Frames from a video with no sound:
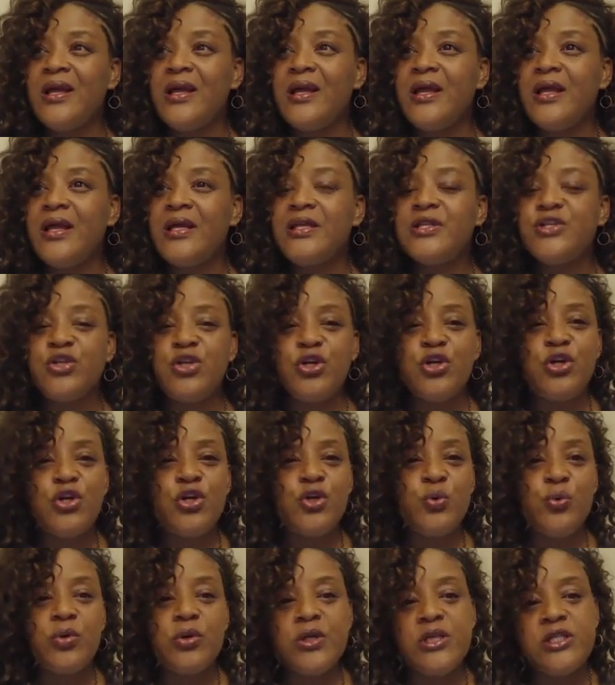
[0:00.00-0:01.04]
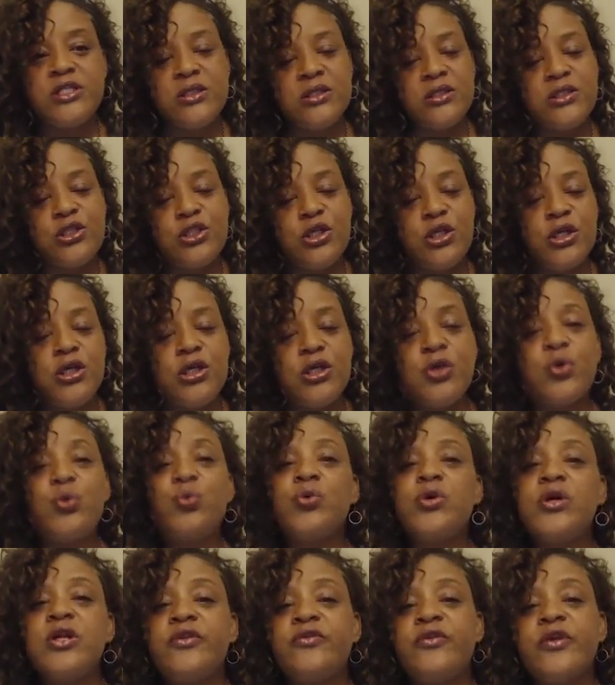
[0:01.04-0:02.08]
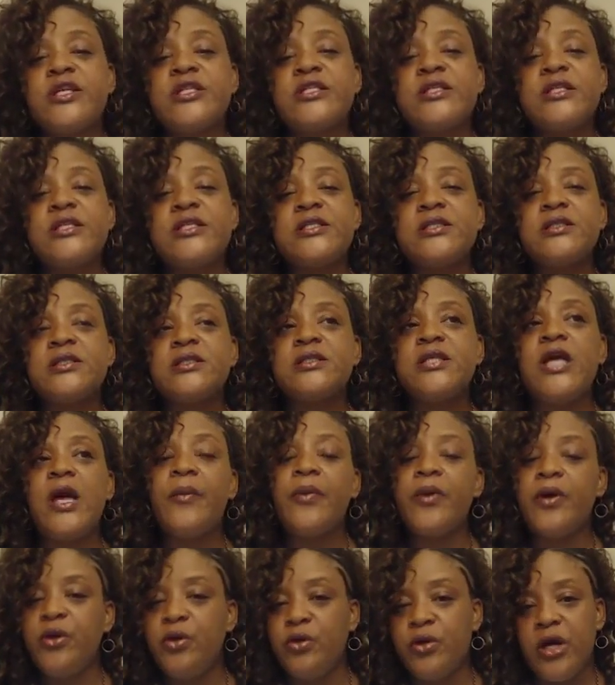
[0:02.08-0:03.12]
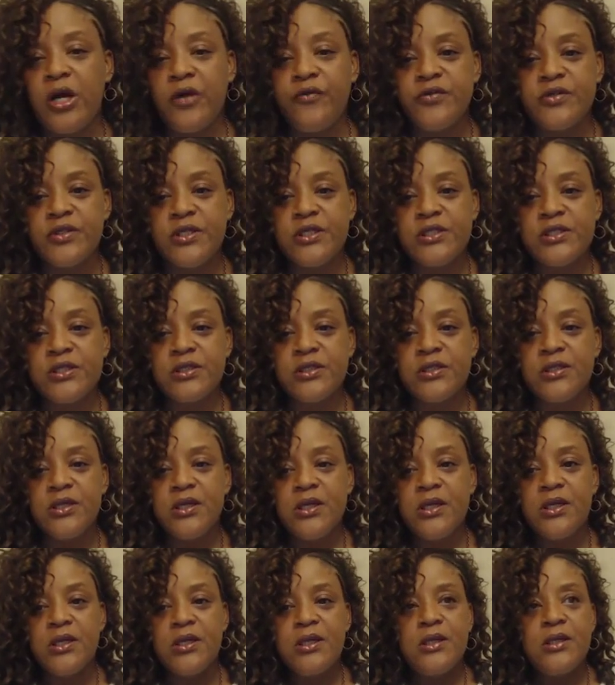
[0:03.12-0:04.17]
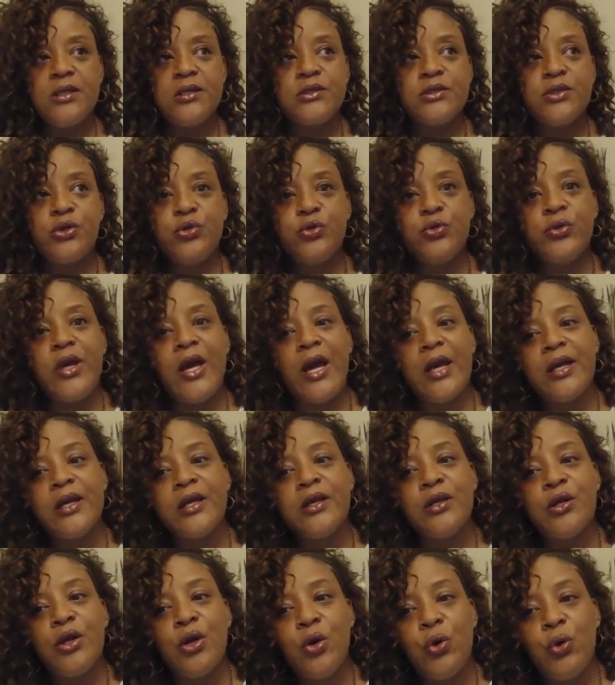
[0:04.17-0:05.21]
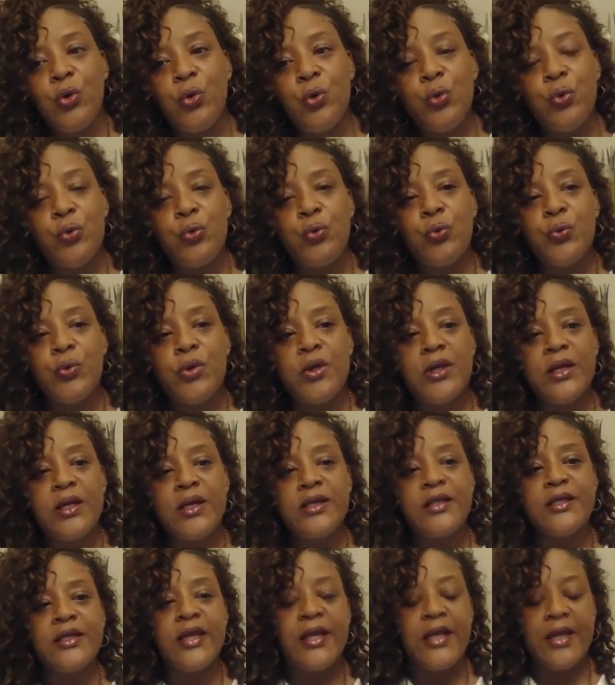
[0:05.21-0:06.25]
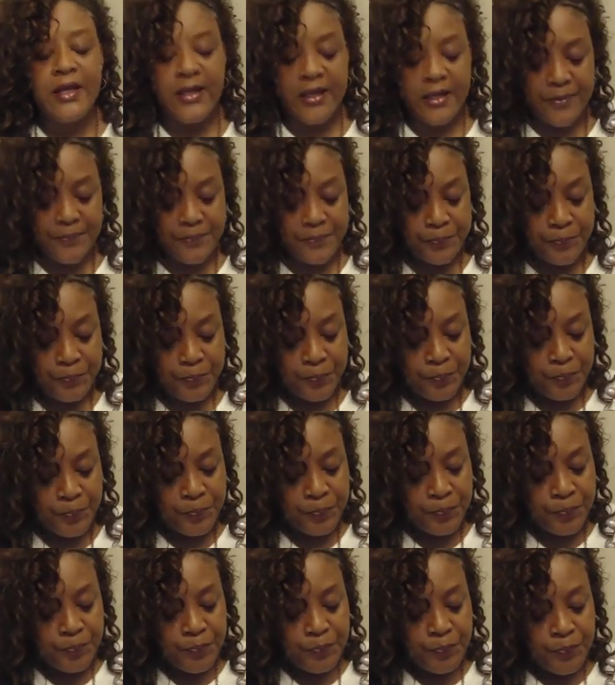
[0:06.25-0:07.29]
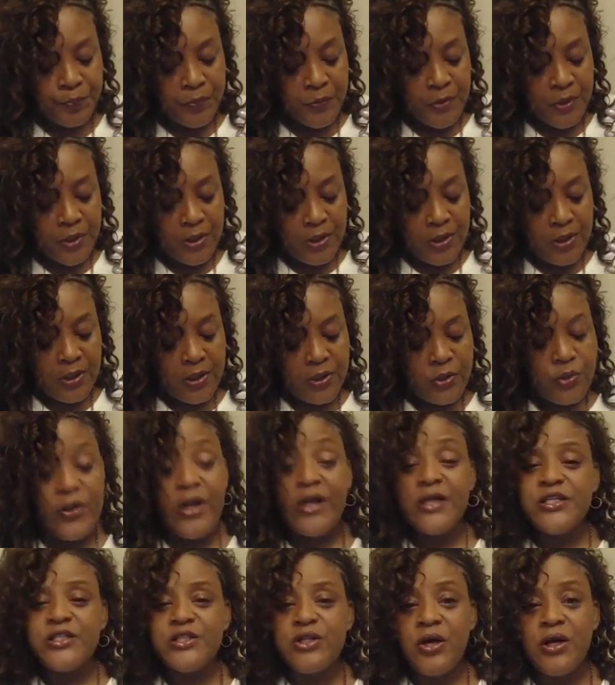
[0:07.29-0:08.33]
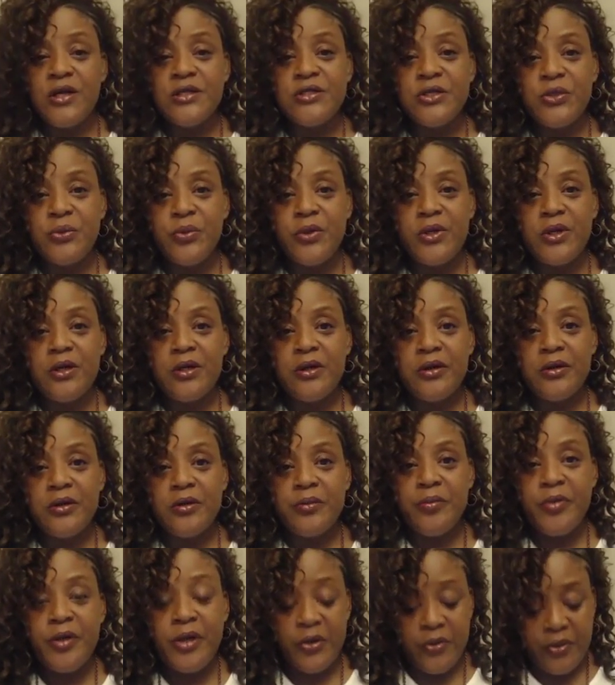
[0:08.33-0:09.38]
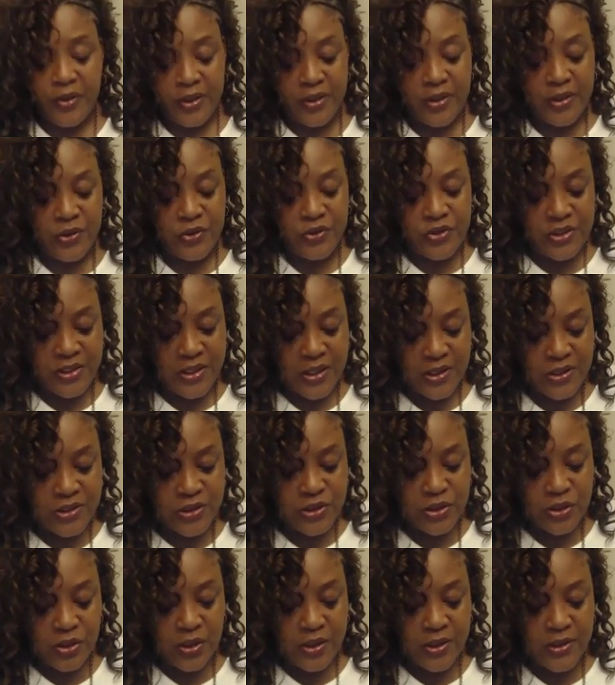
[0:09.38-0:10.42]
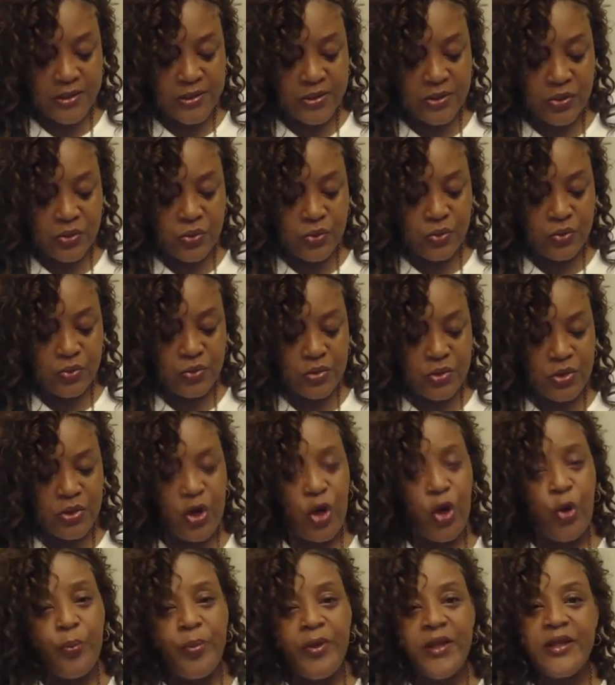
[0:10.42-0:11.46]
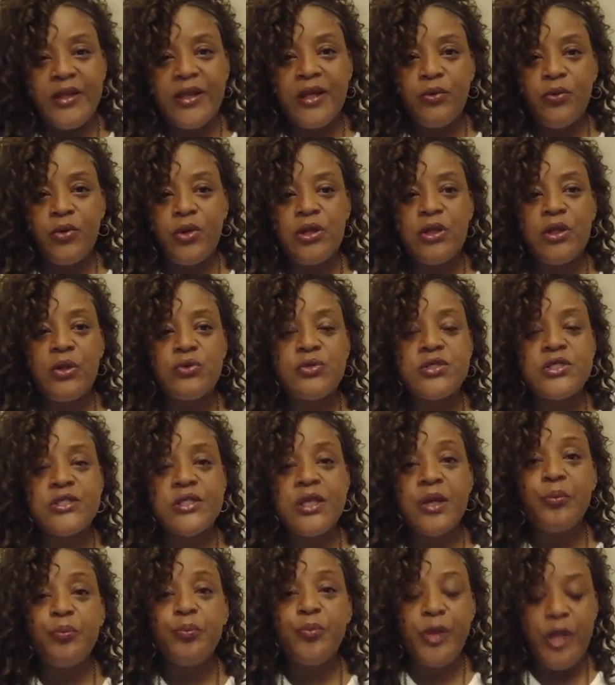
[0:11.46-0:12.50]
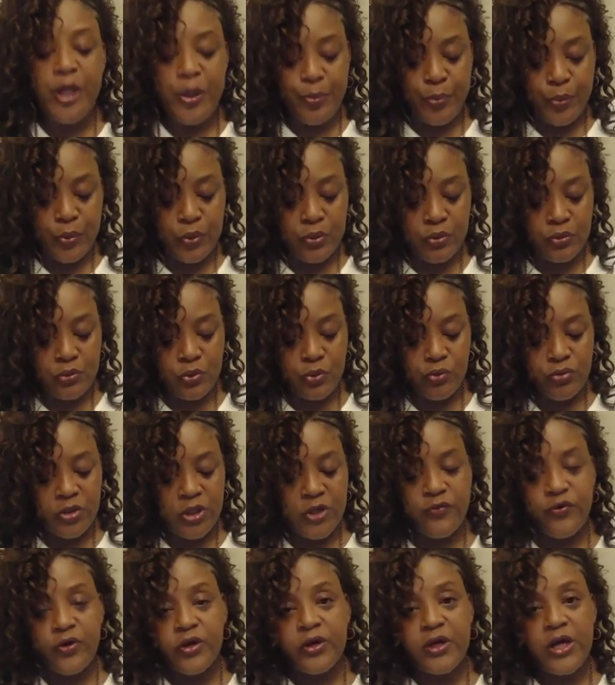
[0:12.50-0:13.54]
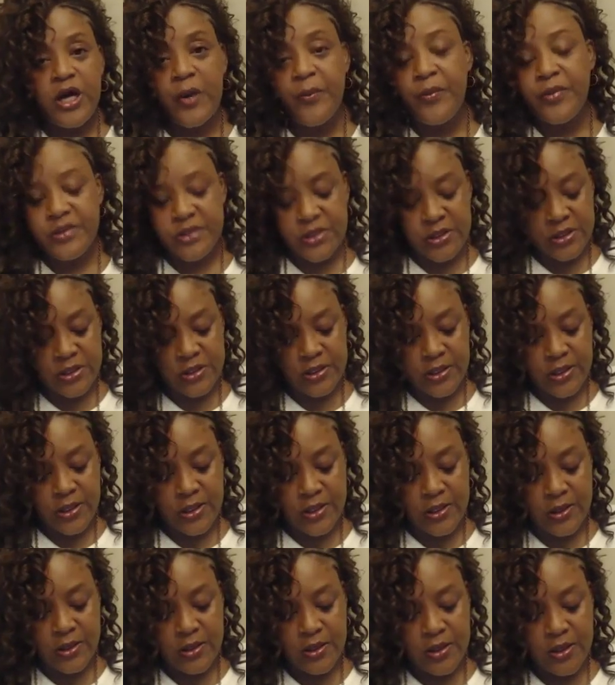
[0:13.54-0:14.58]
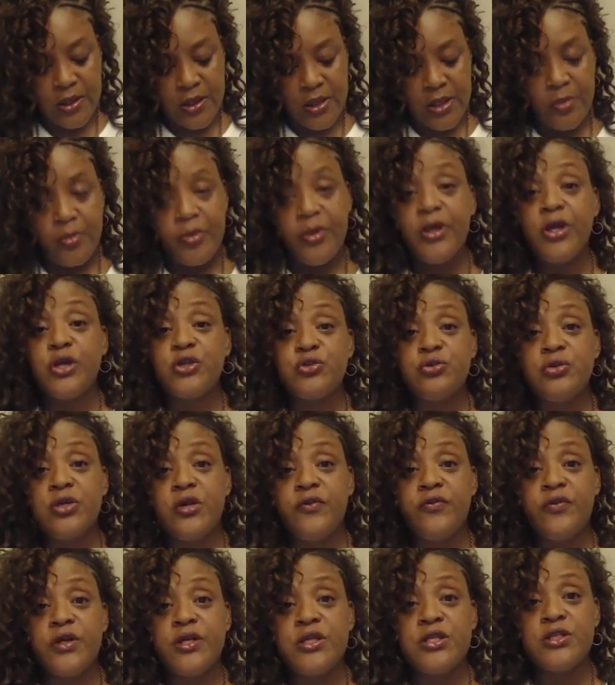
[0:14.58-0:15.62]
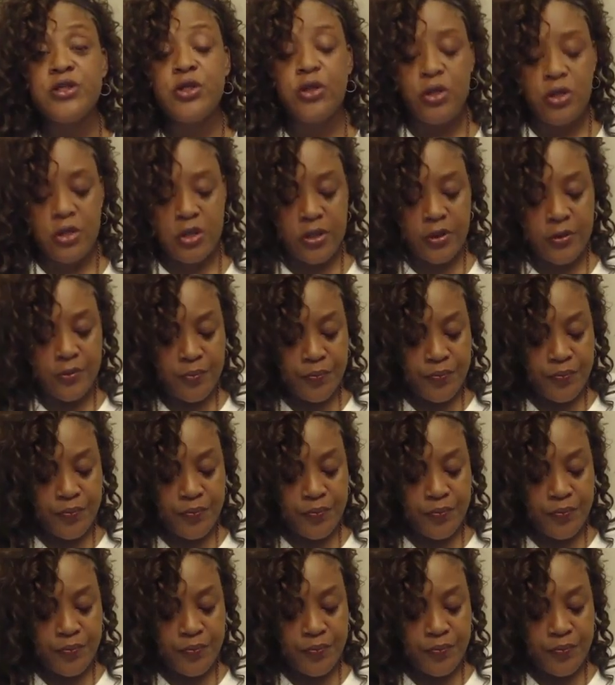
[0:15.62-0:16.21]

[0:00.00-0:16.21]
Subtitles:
And shoulda, coulda, woulda, is the topic of your conversation. So you got to know you got to start somewhere. Period. You just got to start. So don't be that one of those some people who never accomplish anything because you never get started.